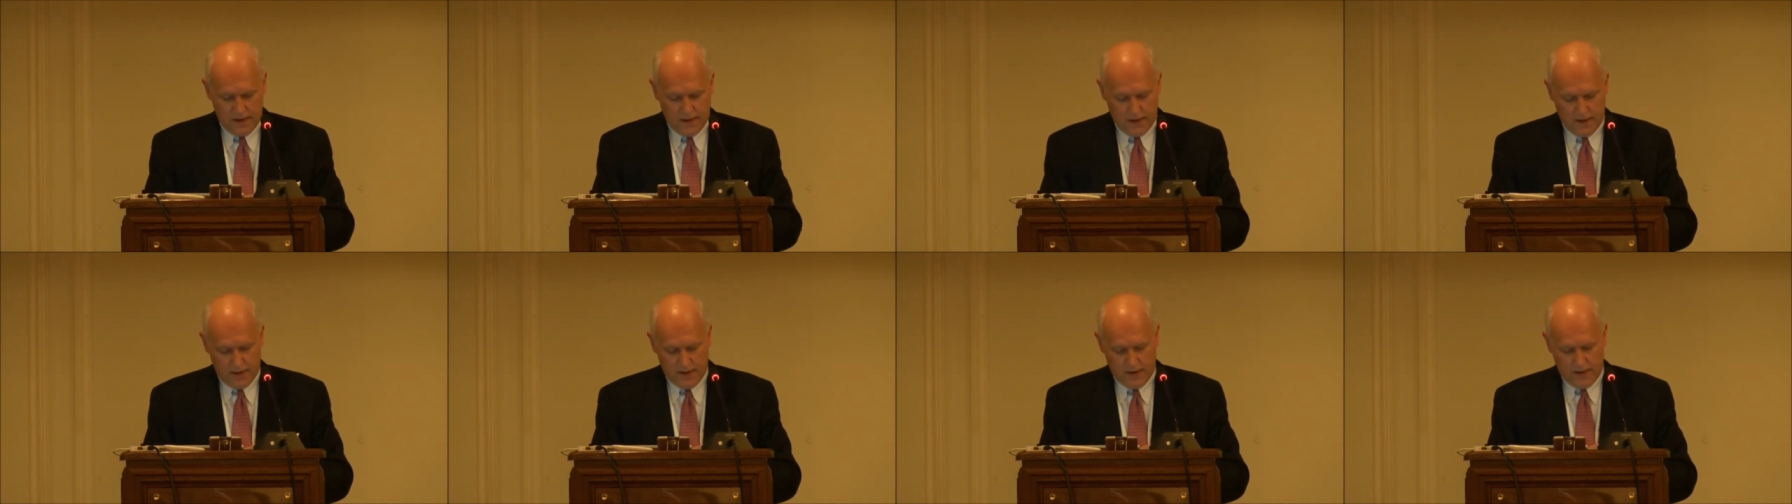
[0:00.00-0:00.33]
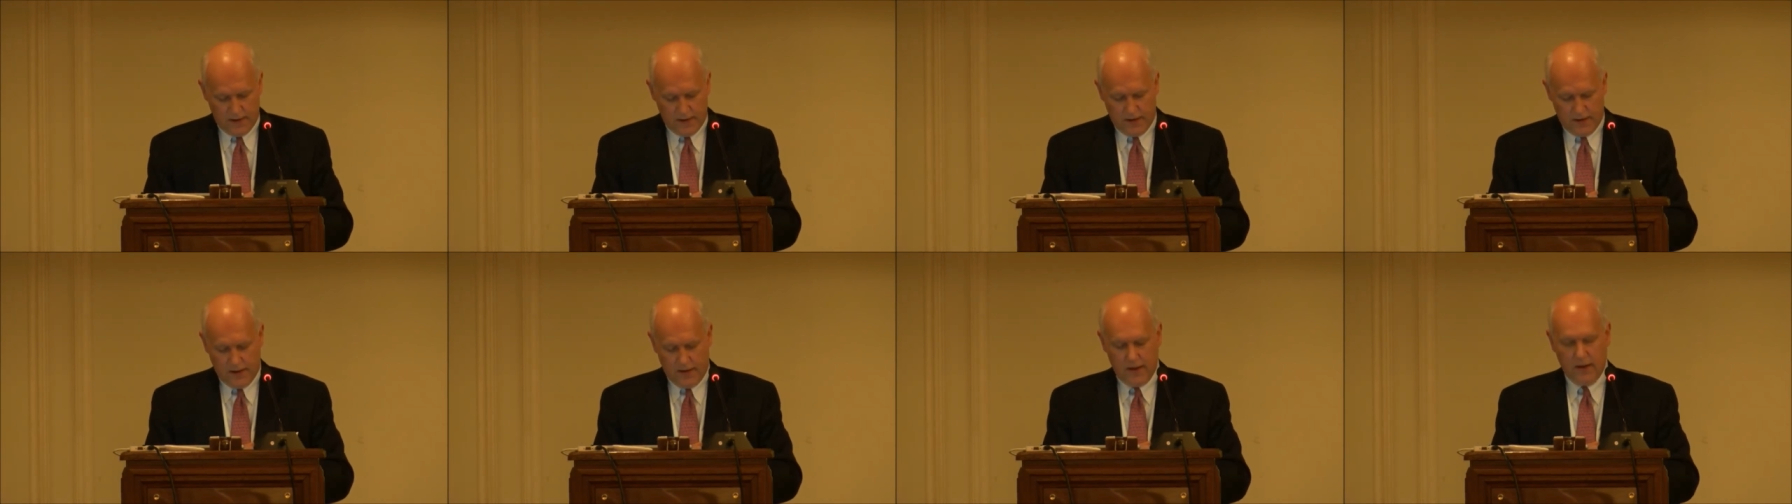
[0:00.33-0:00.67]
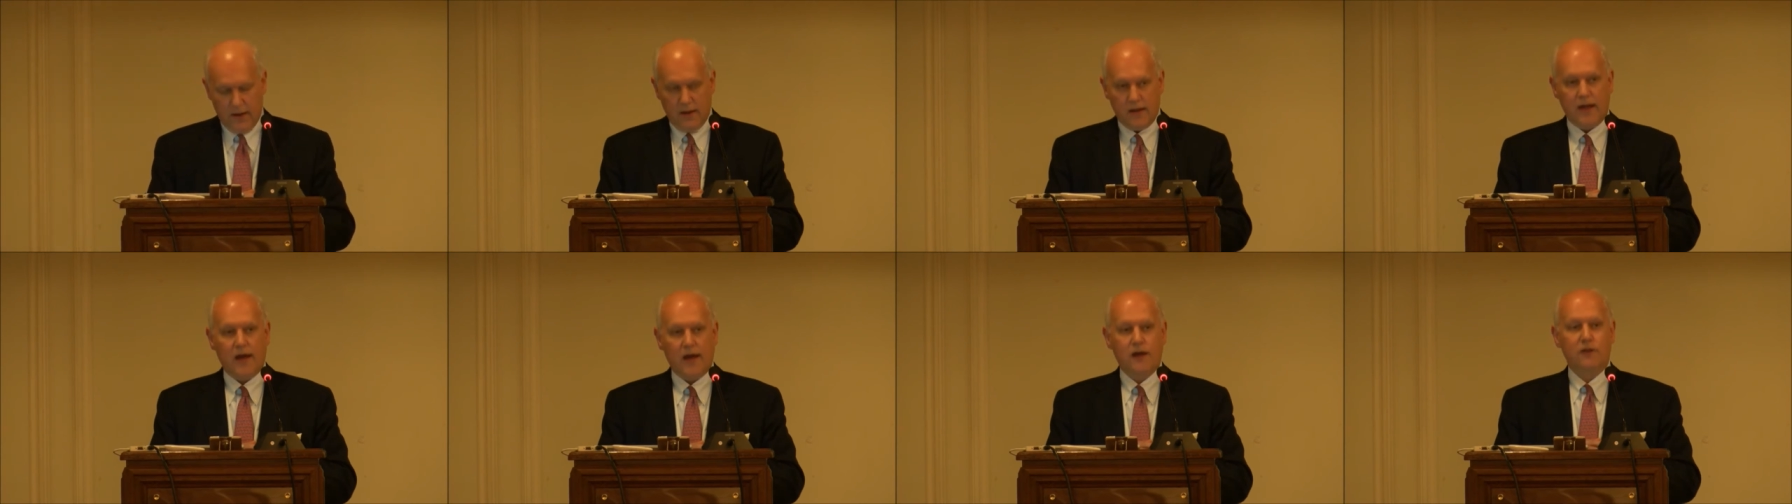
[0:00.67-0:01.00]

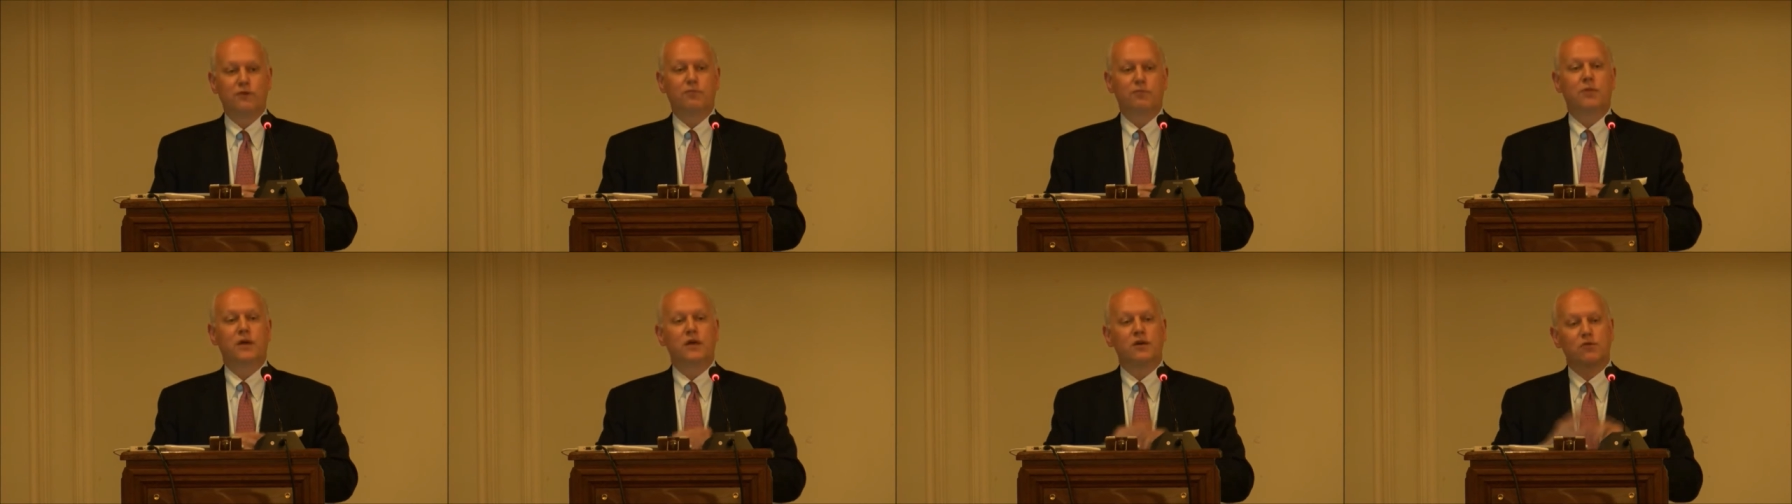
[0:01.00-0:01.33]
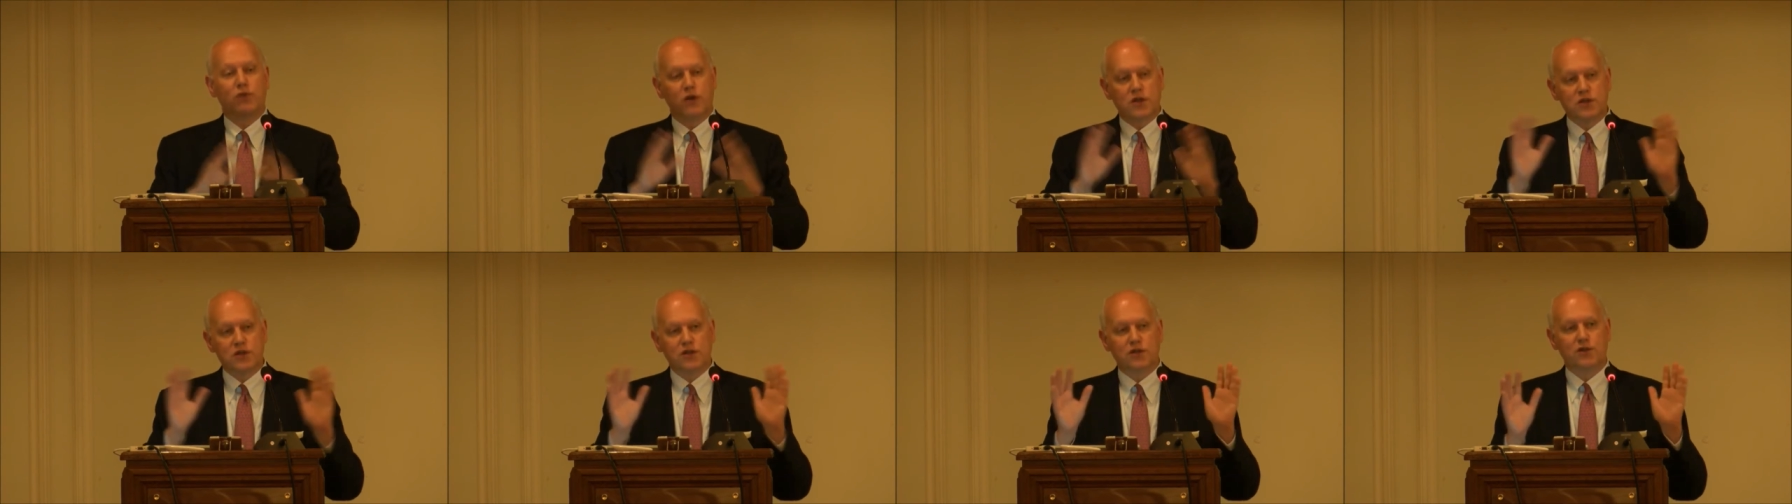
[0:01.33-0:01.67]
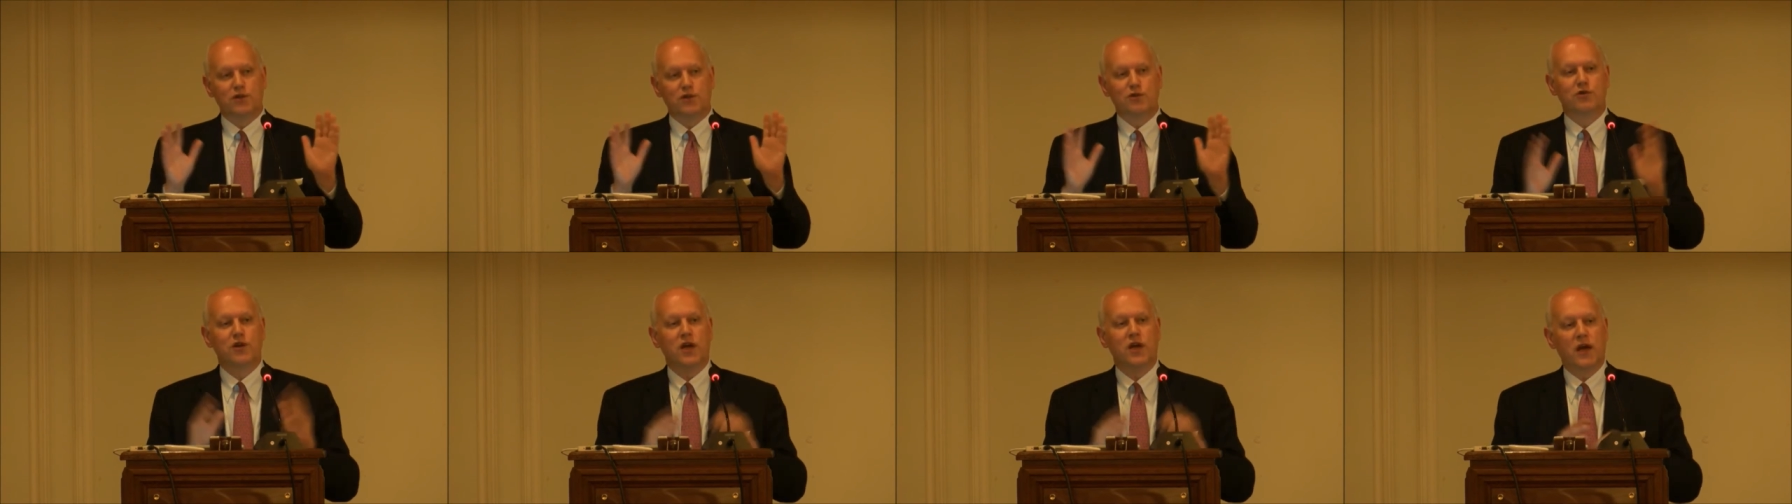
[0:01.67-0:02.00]
uh, now the big question on
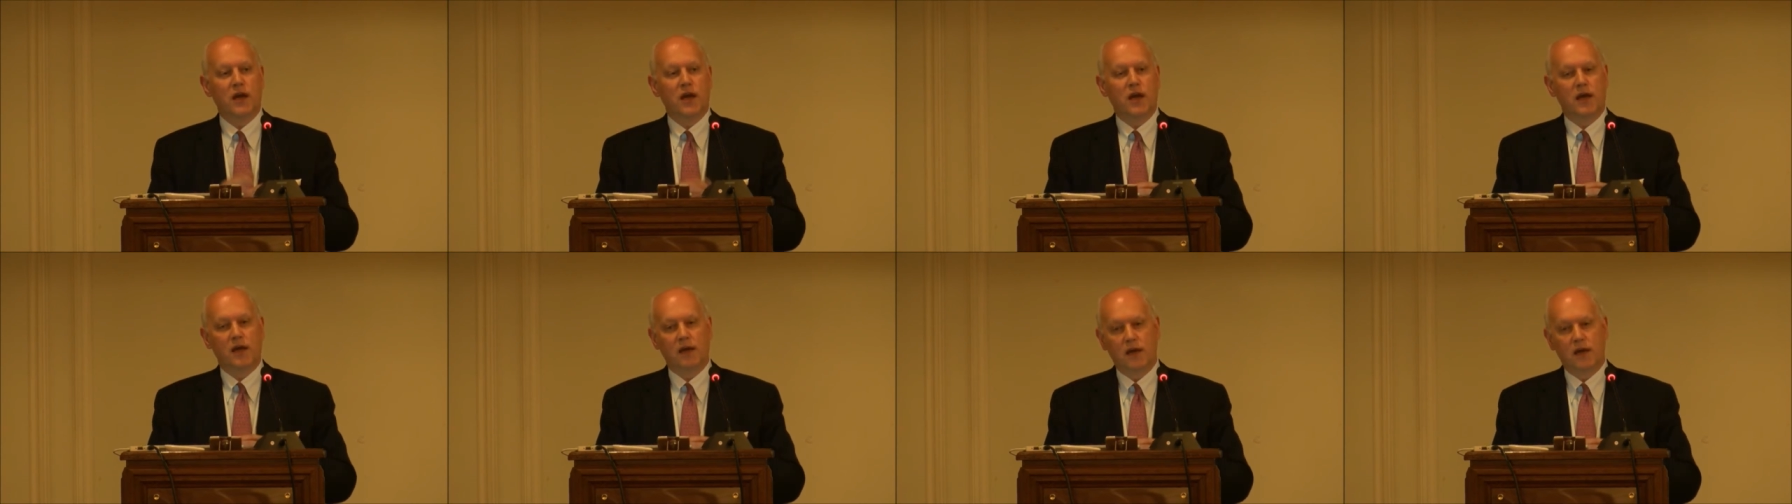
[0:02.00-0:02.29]
the UK,